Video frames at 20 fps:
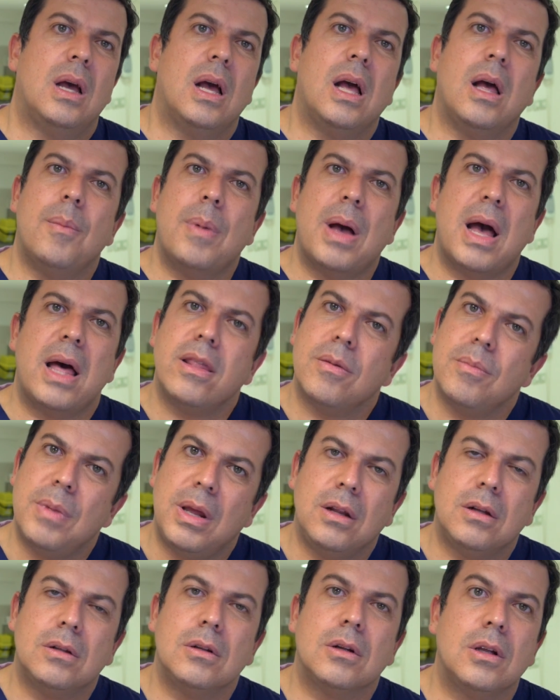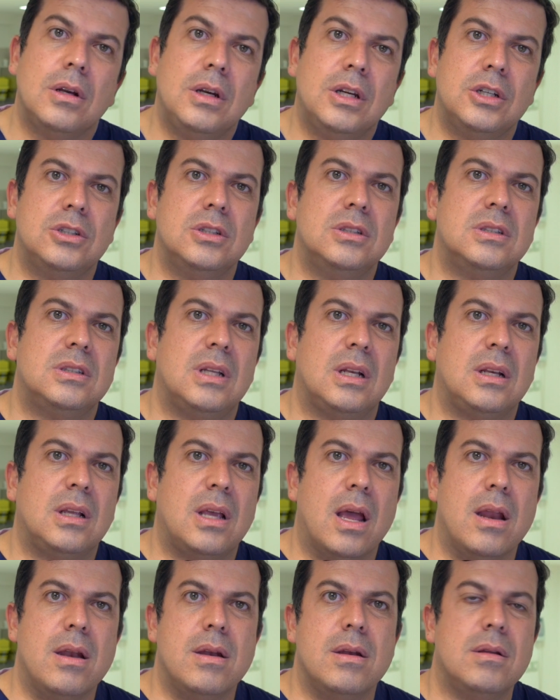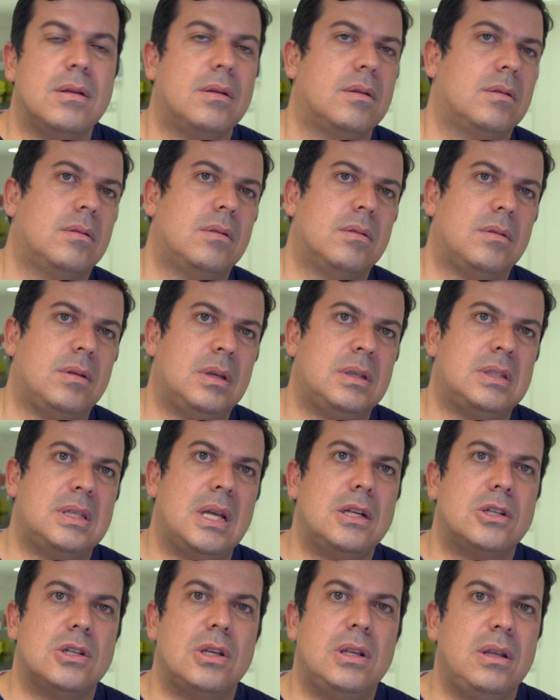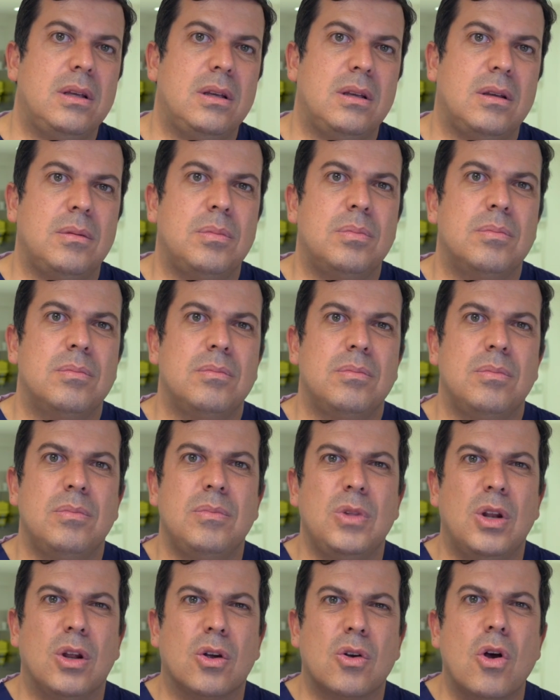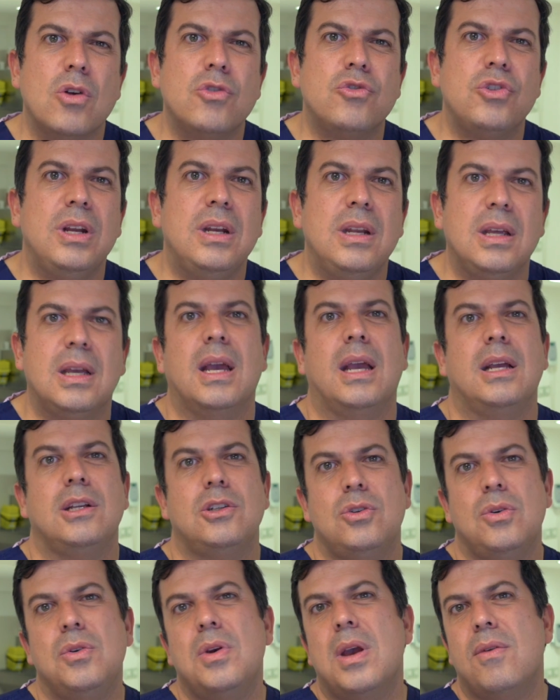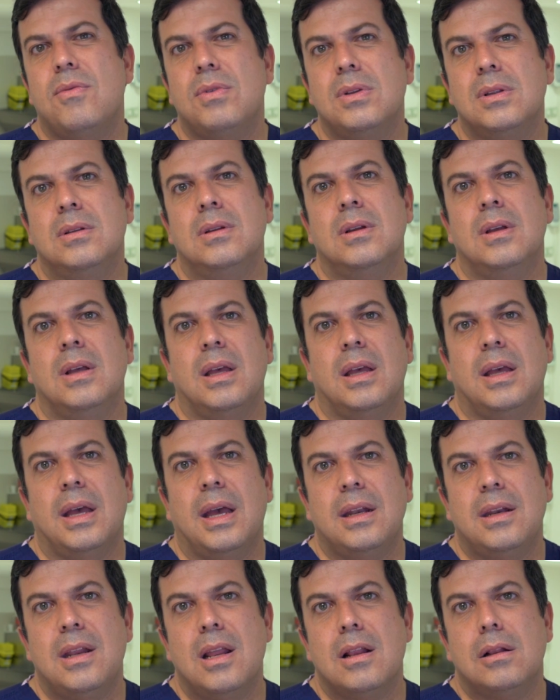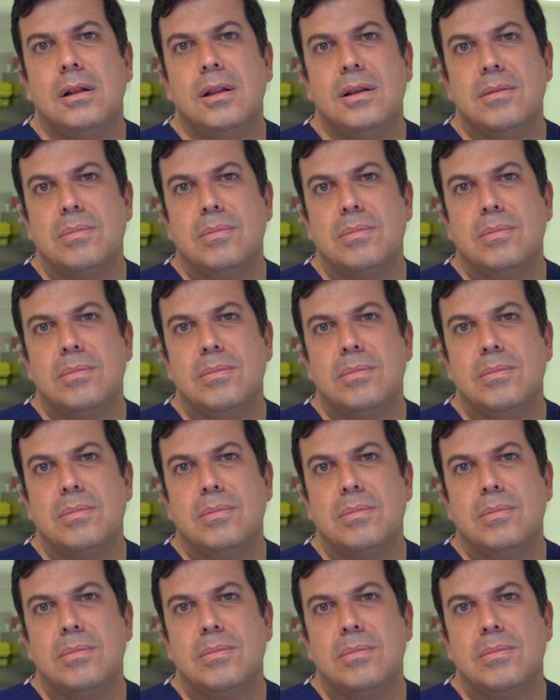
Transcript: um, other medical conditions that can essentially you know, contraindicate you having a dental